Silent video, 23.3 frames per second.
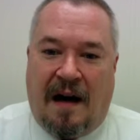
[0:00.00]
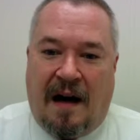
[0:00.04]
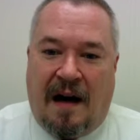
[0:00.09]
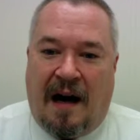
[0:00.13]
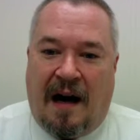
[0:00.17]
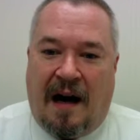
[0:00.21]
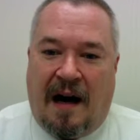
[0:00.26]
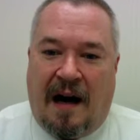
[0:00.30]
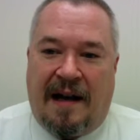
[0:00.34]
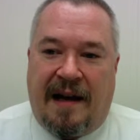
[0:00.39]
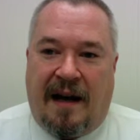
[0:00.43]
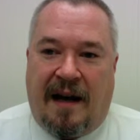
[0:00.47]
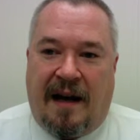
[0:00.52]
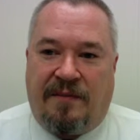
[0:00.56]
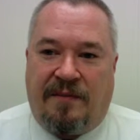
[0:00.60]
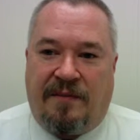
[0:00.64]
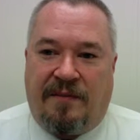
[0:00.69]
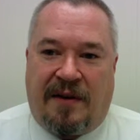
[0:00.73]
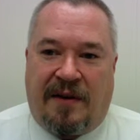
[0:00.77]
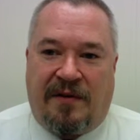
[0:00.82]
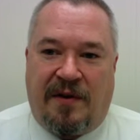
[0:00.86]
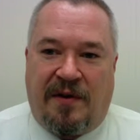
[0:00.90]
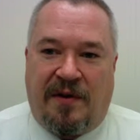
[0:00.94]
Hi, I'm
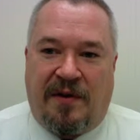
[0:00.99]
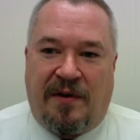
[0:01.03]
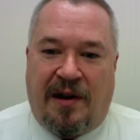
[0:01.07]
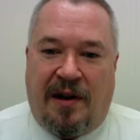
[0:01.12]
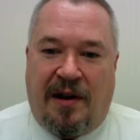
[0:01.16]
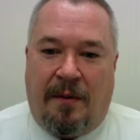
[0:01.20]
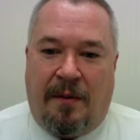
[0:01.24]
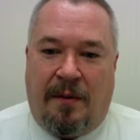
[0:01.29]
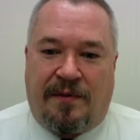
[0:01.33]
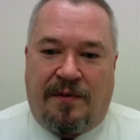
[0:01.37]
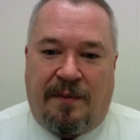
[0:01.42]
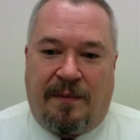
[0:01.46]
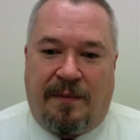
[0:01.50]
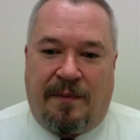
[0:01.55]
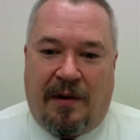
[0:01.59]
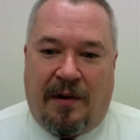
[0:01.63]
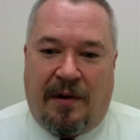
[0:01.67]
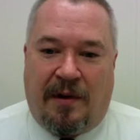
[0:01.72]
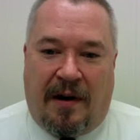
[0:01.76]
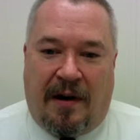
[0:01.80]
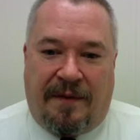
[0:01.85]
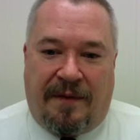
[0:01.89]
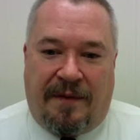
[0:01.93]
Jeffrey McCombs from the
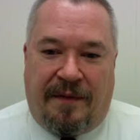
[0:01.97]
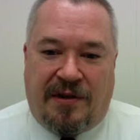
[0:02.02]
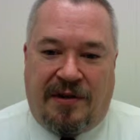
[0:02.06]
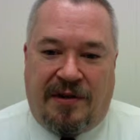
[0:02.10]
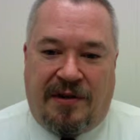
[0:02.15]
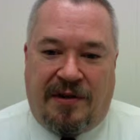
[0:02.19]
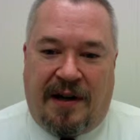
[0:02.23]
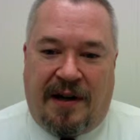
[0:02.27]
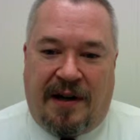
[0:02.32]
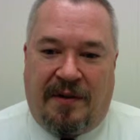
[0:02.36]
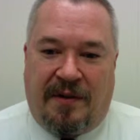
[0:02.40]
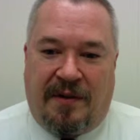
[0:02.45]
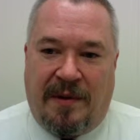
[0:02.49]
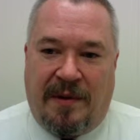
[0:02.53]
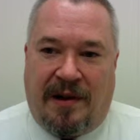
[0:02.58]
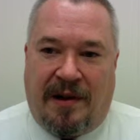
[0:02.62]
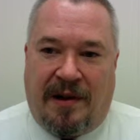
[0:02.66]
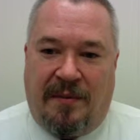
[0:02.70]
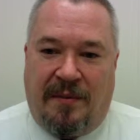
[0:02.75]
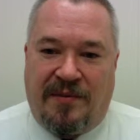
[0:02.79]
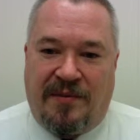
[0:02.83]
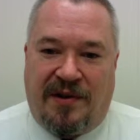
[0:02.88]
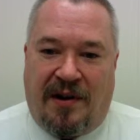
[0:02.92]
Law Office of Jeffrey
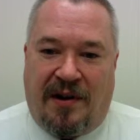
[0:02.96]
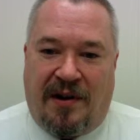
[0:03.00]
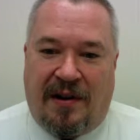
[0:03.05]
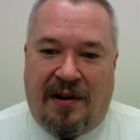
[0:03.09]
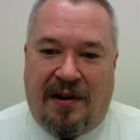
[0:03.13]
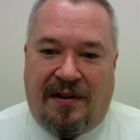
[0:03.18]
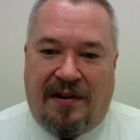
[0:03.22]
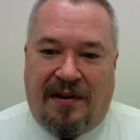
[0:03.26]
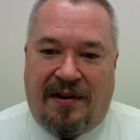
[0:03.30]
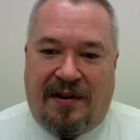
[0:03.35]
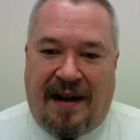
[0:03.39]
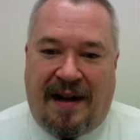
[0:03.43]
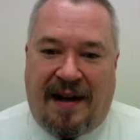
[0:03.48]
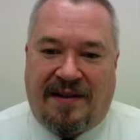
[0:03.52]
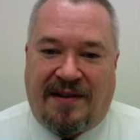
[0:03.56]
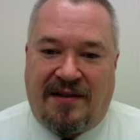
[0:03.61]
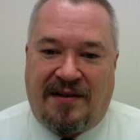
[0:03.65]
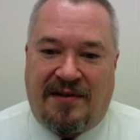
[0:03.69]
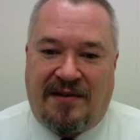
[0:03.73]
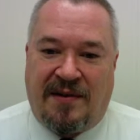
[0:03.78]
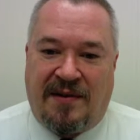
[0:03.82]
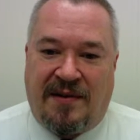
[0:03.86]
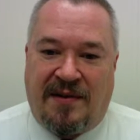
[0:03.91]
McCombs in Arlington,
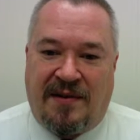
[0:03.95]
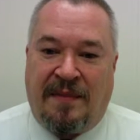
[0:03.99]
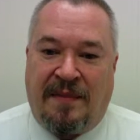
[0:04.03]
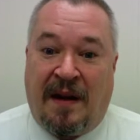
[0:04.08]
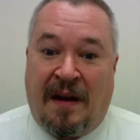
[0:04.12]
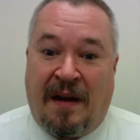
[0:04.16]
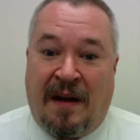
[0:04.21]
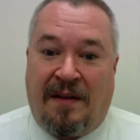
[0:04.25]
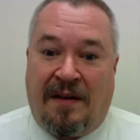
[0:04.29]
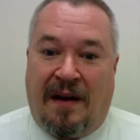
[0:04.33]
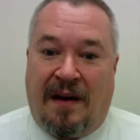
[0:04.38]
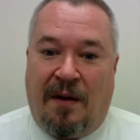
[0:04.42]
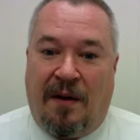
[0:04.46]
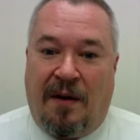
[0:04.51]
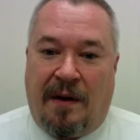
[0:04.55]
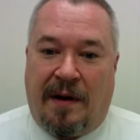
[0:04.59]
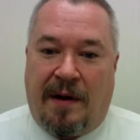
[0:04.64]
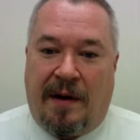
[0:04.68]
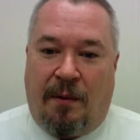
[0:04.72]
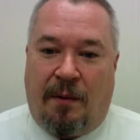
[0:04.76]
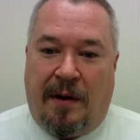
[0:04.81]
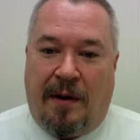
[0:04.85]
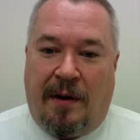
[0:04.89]
Texas. Today
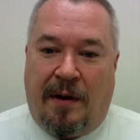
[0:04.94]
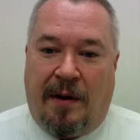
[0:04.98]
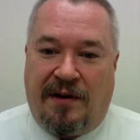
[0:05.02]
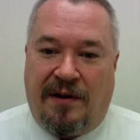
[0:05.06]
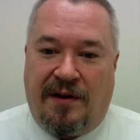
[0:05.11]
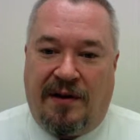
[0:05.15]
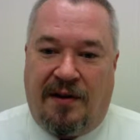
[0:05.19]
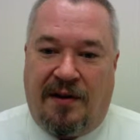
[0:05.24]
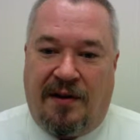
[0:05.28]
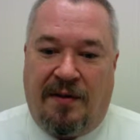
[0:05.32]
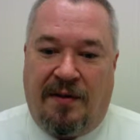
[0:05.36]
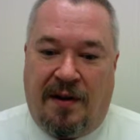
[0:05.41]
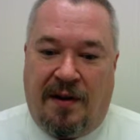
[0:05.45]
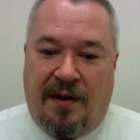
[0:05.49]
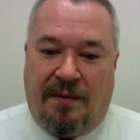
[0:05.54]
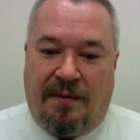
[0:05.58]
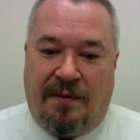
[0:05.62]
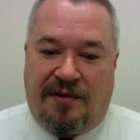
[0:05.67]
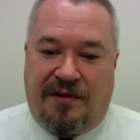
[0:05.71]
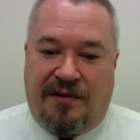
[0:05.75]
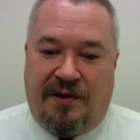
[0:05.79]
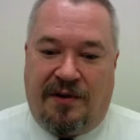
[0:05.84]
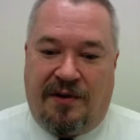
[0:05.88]
what I wanted to do
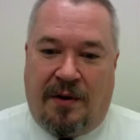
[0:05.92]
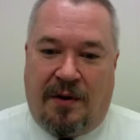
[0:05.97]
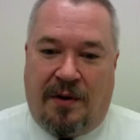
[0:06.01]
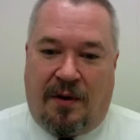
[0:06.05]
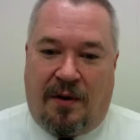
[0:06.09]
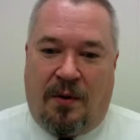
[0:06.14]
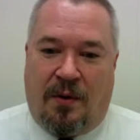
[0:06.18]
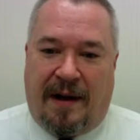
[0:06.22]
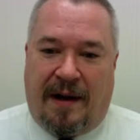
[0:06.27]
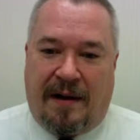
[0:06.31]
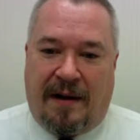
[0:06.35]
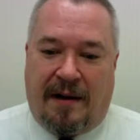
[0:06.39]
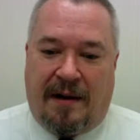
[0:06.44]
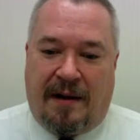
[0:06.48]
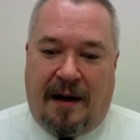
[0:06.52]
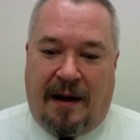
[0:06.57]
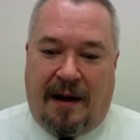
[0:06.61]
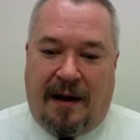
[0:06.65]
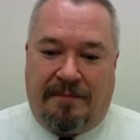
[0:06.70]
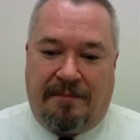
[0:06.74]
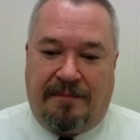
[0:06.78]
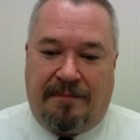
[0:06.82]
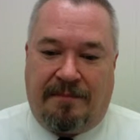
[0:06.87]
was do a quick
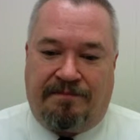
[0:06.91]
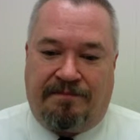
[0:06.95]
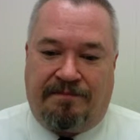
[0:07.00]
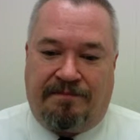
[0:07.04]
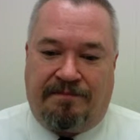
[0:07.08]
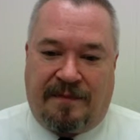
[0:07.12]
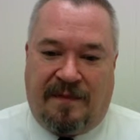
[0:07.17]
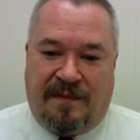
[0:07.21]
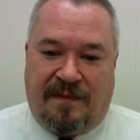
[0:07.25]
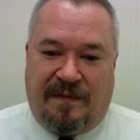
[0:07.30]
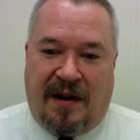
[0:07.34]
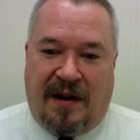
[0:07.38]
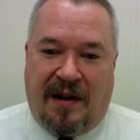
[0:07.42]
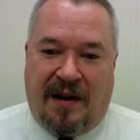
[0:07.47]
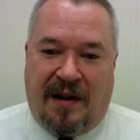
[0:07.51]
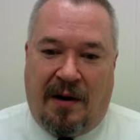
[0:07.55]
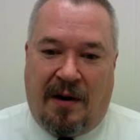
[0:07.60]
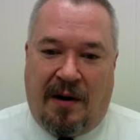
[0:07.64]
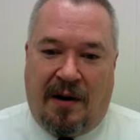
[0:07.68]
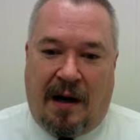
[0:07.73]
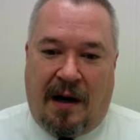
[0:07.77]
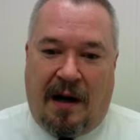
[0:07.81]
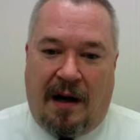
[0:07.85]

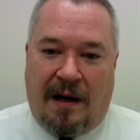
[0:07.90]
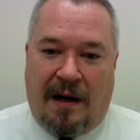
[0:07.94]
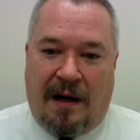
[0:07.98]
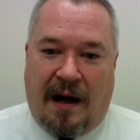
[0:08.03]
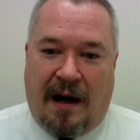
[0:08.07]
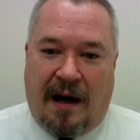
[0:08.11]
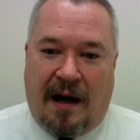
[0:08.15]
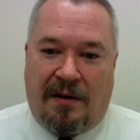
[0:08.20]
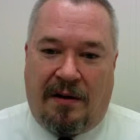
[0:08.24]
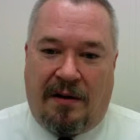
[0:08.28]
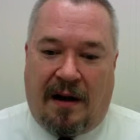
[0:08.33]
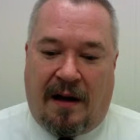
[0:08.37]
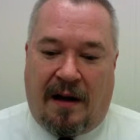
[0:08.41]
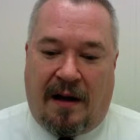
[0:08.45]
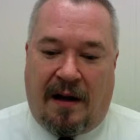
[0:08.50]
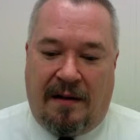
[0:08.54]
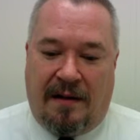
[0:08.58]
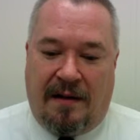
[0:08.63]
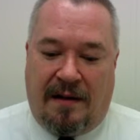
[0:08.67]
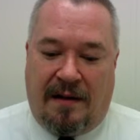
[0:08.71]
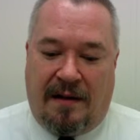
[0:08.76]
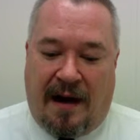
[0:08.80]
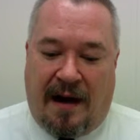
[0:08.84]
video on how to
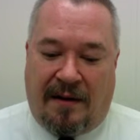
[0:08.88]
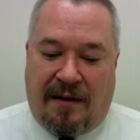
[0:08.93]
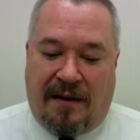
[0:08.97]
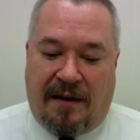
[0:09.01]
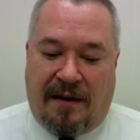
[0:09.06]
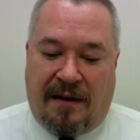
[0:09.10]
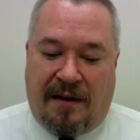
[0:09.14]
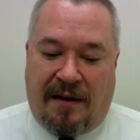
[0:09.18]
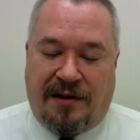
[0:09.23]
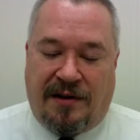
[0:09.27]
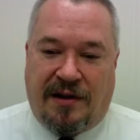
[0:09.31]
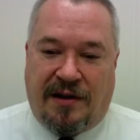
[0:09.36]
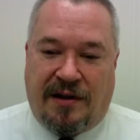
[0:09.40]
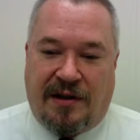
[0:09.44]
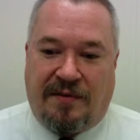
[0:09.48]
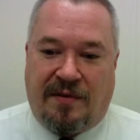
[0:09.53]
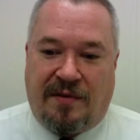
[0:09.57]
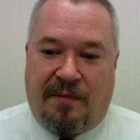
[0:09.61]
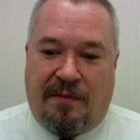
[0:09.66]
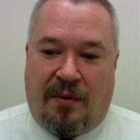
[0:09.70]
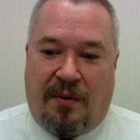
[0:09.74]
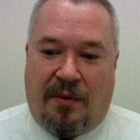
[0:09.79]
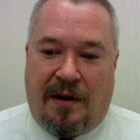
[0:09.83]
calculate child
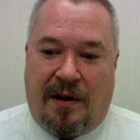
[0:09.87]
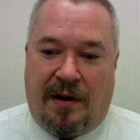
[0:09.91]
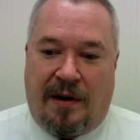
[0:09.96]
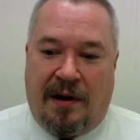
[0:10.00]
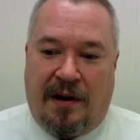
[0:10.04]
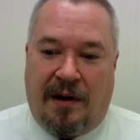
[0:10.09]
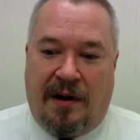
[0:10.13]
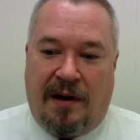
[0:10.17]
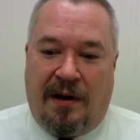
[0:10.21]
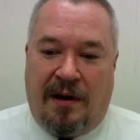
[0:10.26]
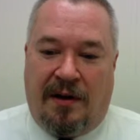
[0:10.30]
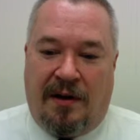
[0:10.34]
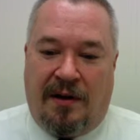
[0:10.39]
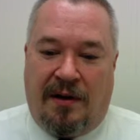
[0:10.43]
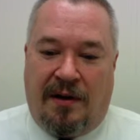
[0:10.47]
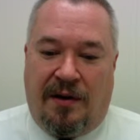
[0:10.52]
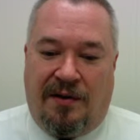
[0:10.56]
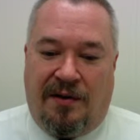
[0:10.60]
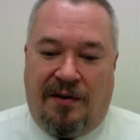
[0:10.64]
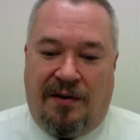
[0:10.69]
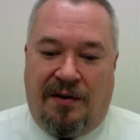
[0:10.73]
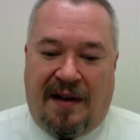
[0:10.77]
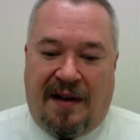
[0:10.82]
support
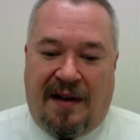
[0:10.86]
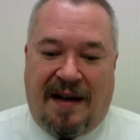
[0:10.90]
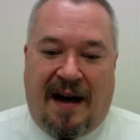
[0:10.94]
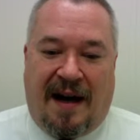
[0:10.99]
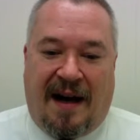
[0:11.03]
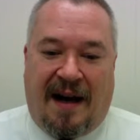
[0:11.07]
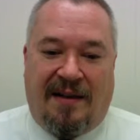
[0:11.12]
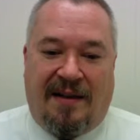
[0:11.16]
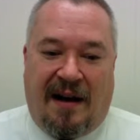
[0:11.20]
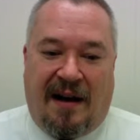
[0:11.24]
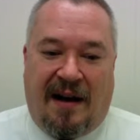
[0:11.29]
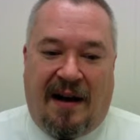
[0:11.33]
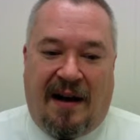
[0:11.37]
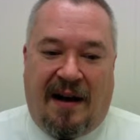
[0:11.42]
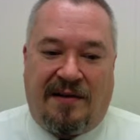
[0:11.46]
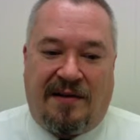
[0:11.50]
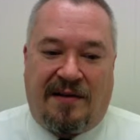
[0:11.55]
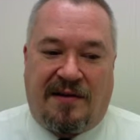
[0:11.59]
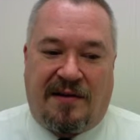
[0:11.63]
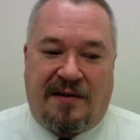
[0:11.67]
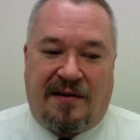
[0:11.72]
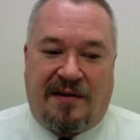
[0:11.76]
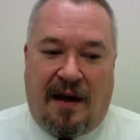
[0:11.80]
using the
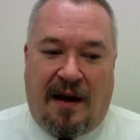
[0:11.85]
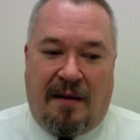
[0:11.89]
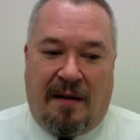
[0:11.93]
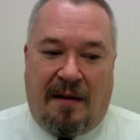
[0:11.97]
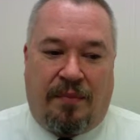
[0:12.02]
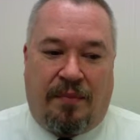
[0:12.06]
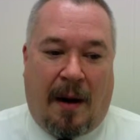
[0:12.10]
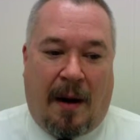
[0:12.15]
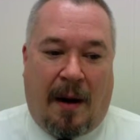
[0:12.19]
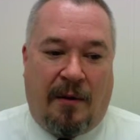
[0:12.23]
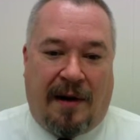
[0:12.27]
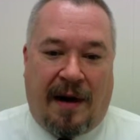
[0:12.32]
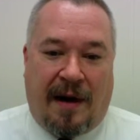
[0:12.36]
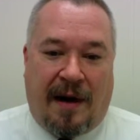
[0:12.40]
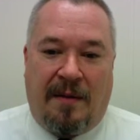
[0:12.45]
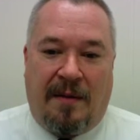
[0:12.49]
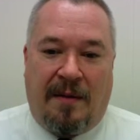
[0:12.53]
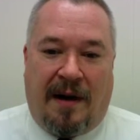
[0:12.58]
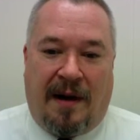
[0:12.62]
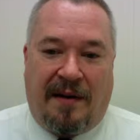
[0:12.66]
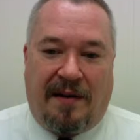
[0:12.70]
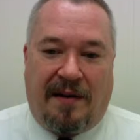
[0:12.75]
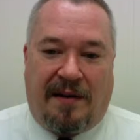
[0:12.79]
guidelines
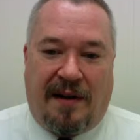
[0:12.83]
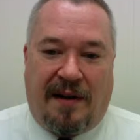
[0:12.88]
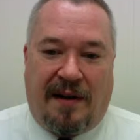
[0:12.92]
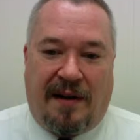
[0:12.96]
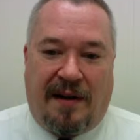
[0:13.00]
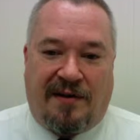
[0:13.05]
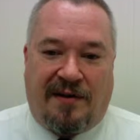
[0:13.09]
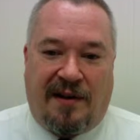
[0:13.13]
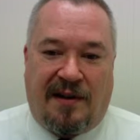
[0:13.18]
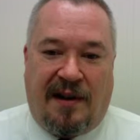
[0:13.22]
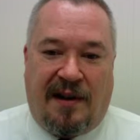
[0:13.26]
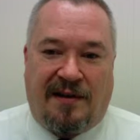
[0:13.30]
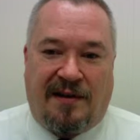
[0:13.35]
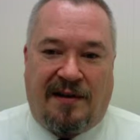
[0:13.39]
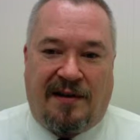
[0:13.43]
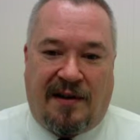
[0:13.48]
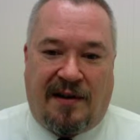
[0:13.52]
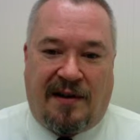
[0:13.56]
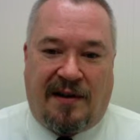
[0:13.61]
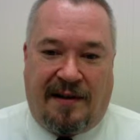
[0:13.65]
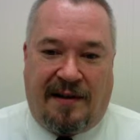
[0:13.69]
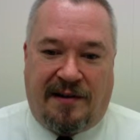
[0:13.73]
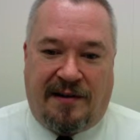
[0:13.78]
promulgated by the Texas
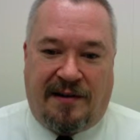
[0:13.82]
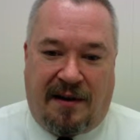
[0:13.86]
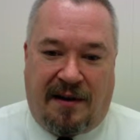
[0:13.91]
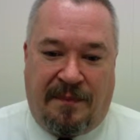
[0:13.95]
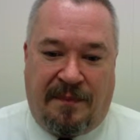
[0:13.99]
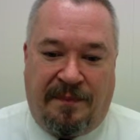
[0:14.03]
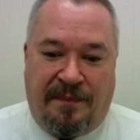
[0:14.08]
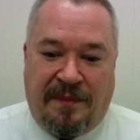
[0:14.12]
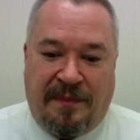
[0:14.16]
legislature.